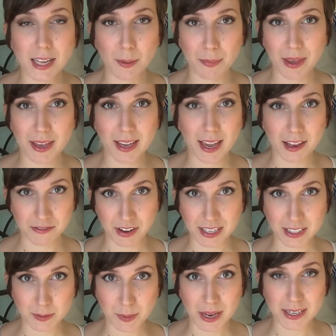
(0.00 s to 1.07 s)
a big
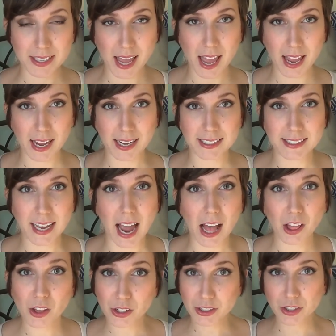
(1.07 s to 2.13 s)
investment, and
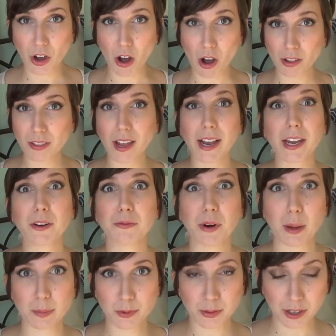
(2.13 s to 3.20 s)
I looked online
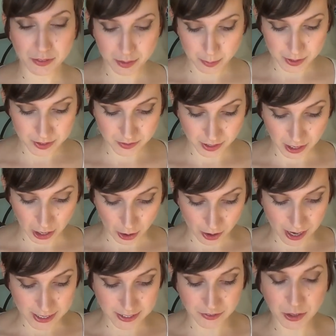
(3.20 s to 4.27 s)
right before I filmed this video,
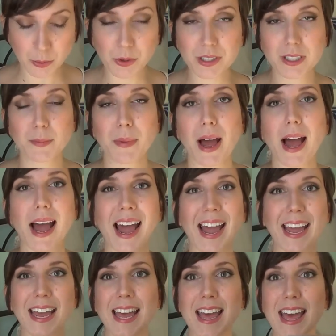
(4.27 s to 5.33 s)
and if you were to
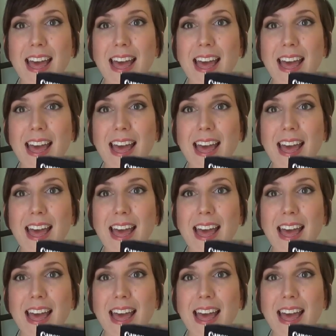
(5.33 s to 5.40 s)
buy